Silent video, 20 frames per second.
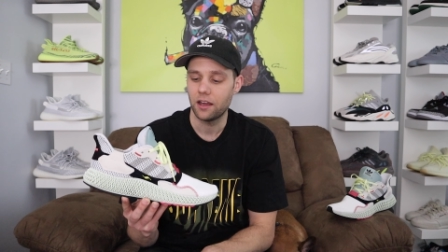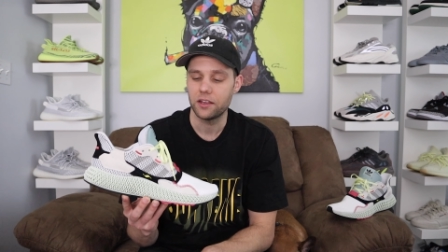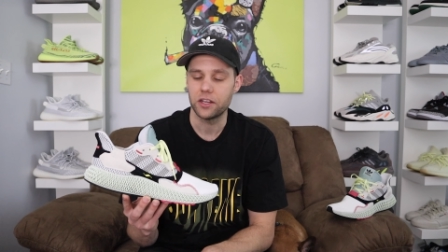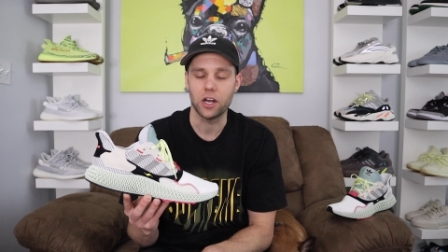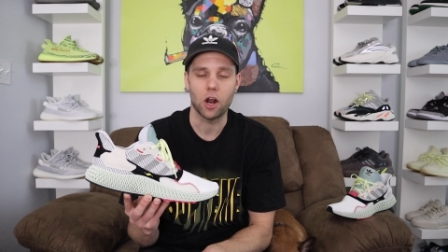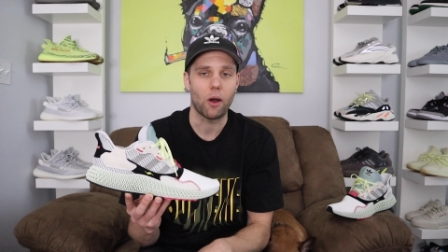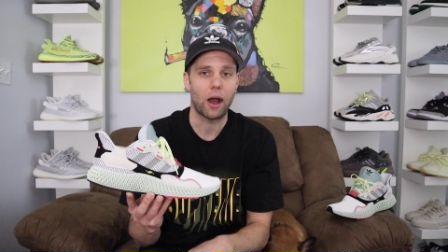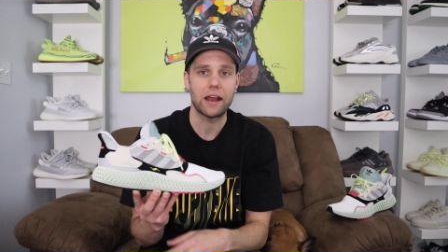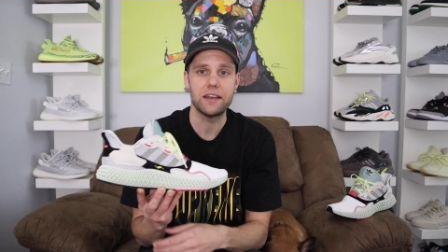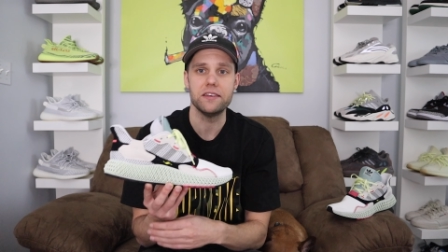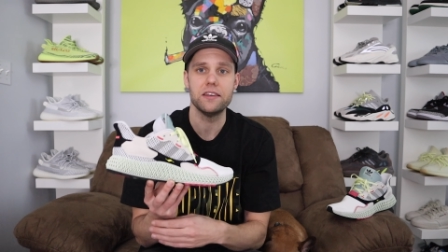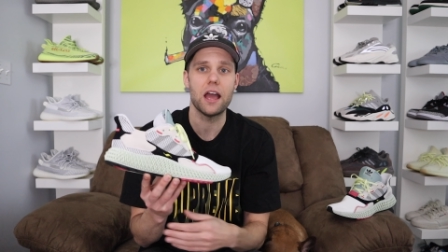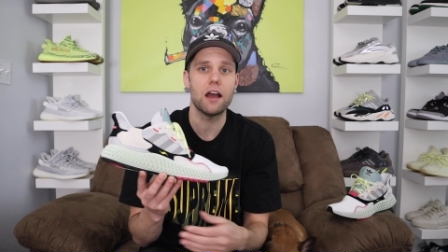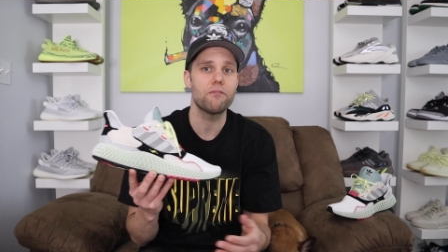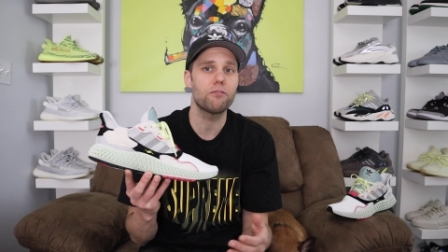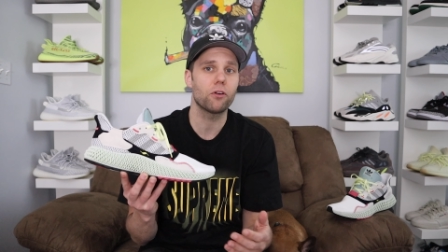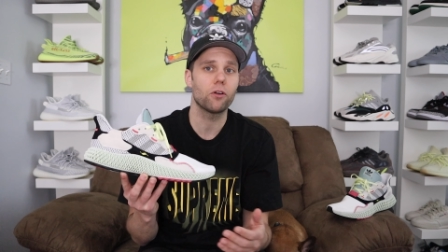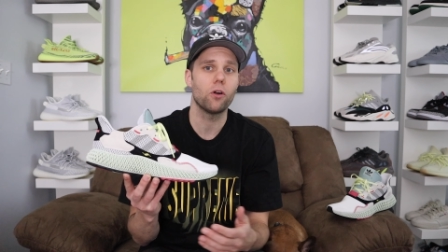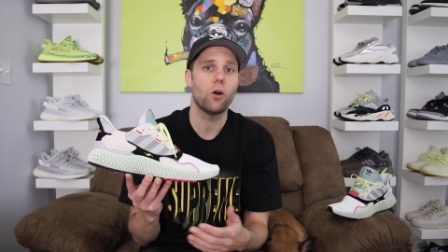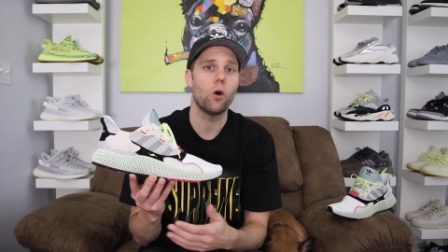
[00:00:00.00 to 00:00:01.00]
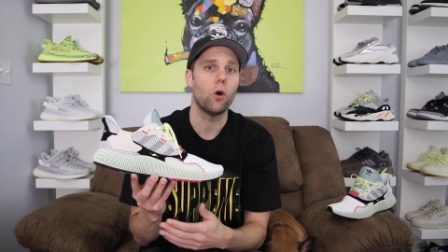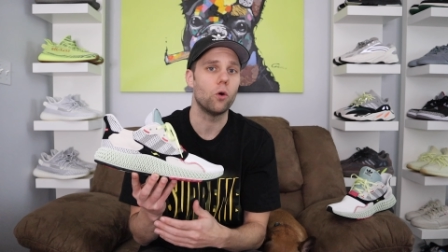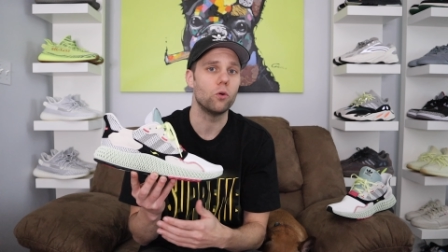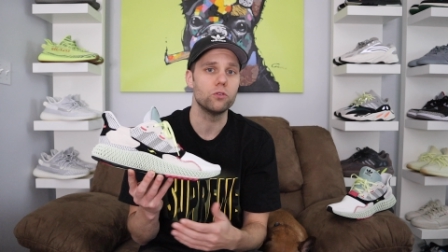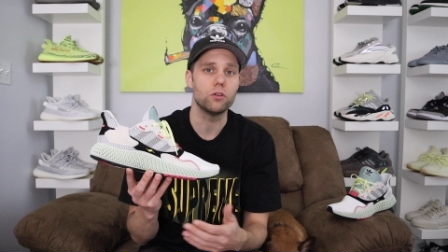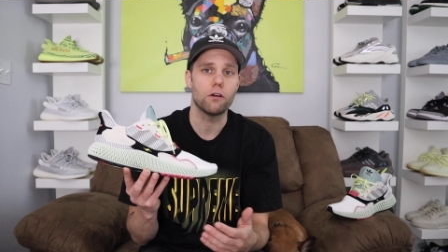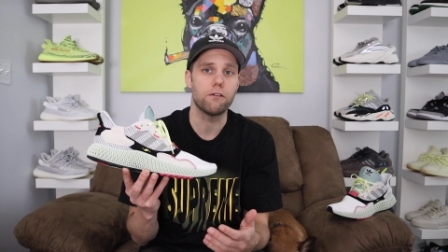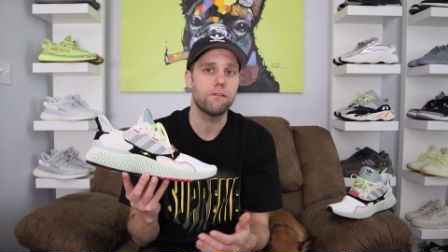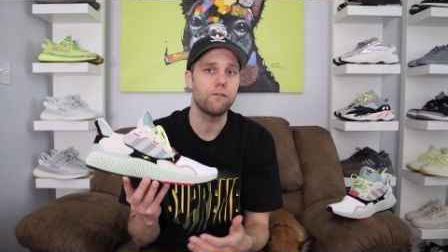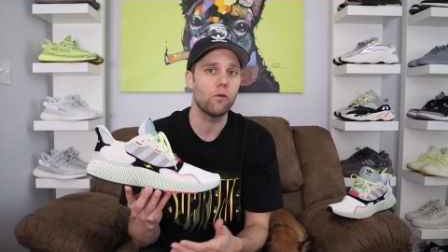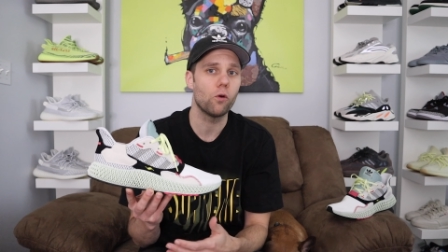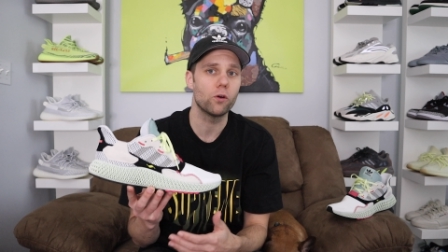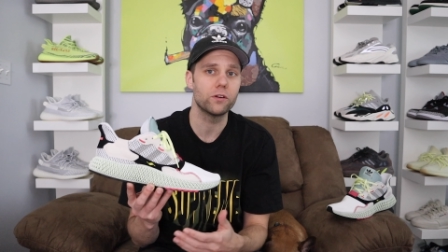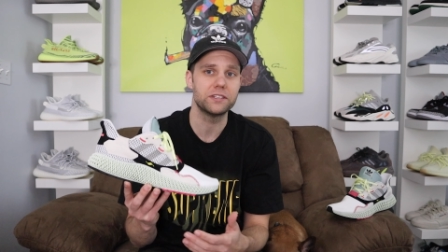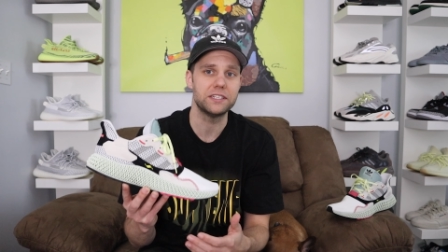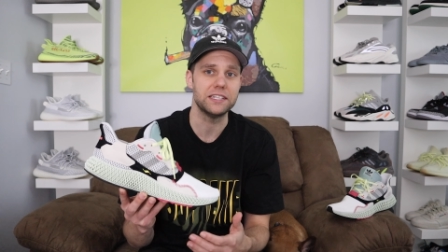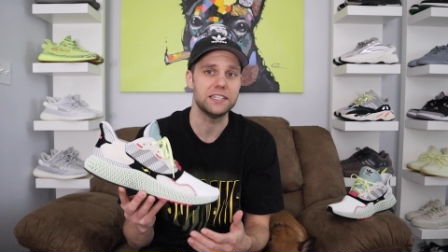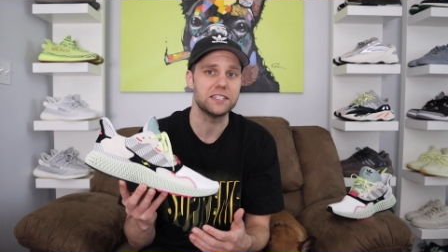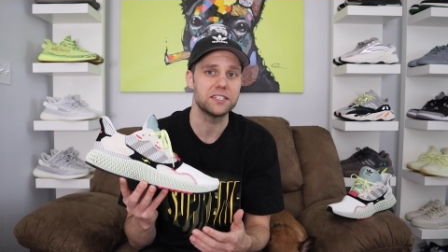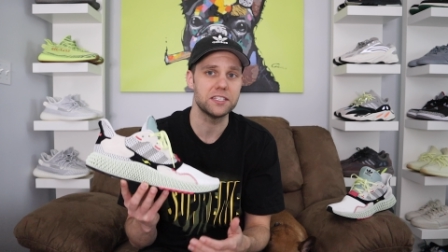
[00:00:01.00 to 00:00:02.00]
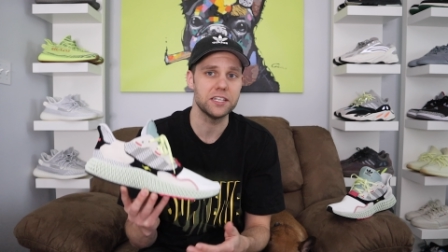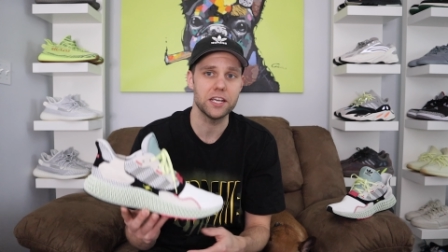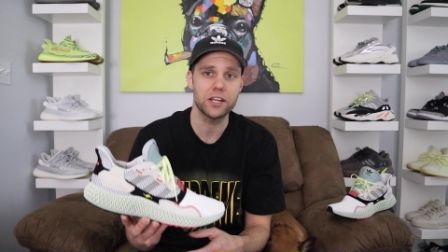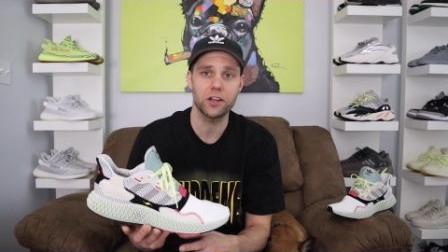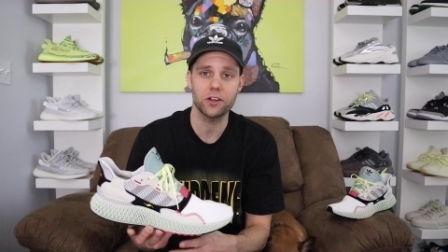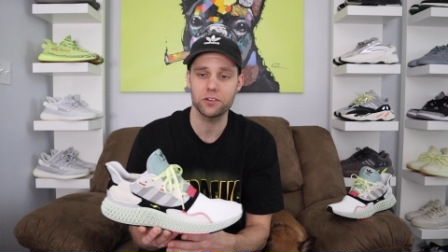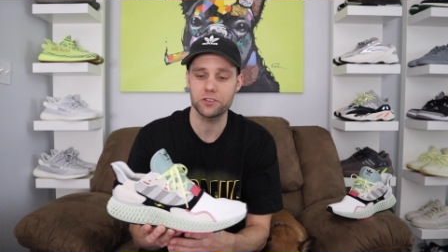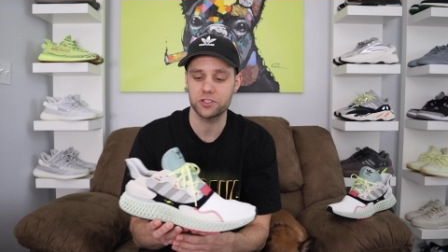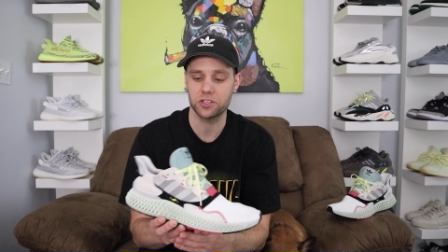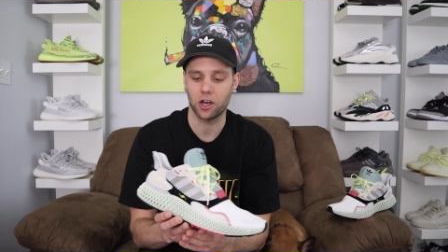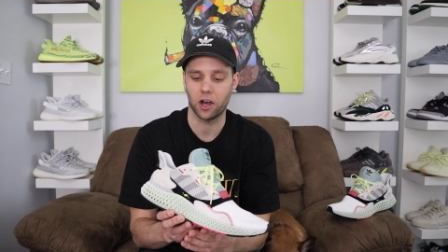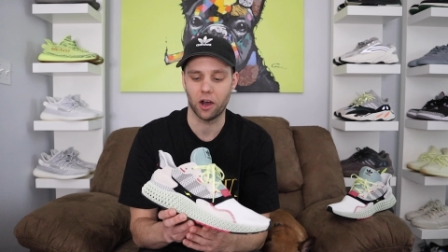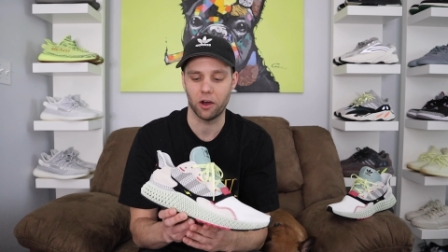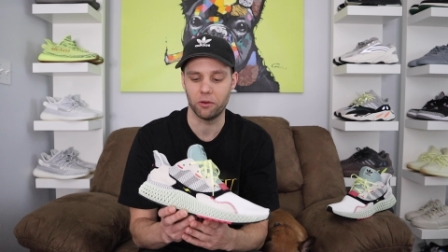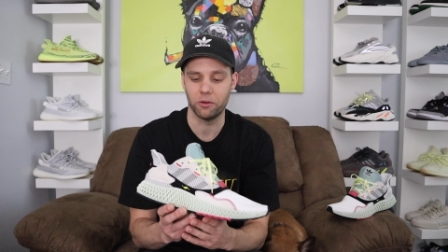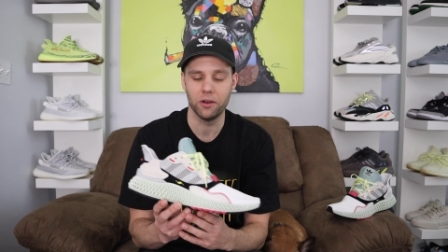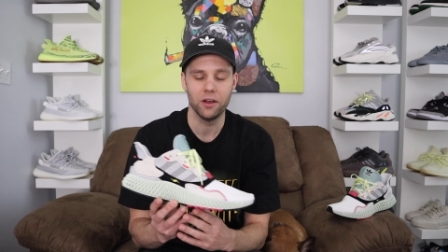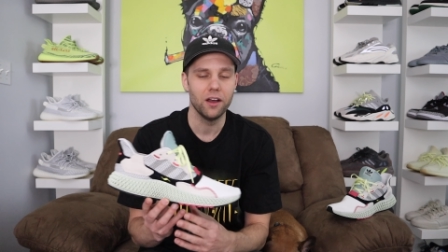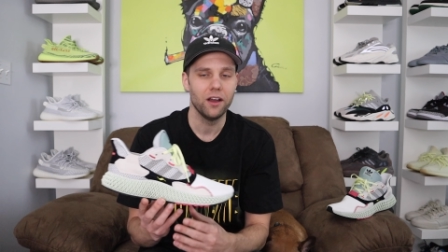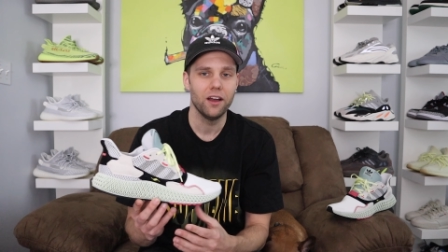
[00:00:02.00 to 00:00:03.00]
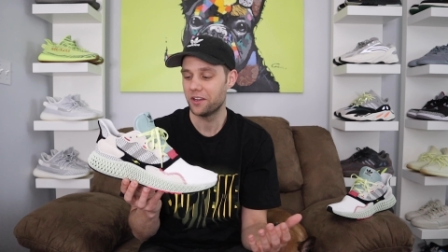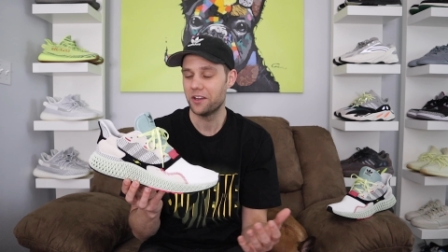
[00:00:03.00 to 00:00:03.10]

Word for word: You know, I never owned a 4D sneaker, so